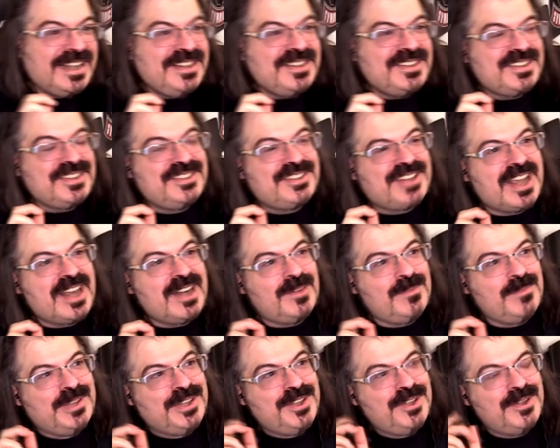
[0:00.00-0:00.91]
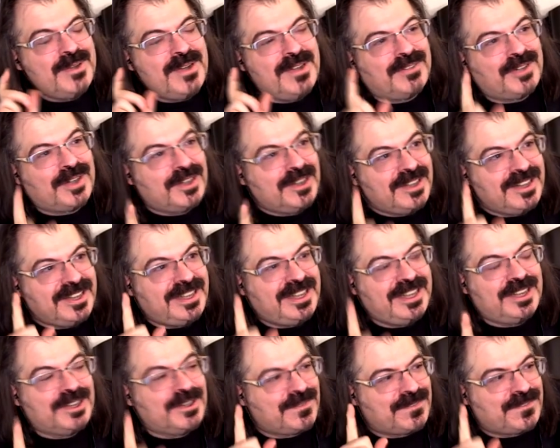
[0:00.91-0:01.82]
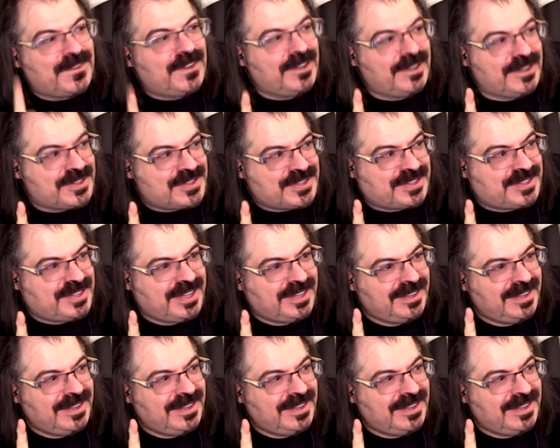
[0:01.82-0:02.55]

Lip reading: Ladies and gentlemen, you have heard it here first.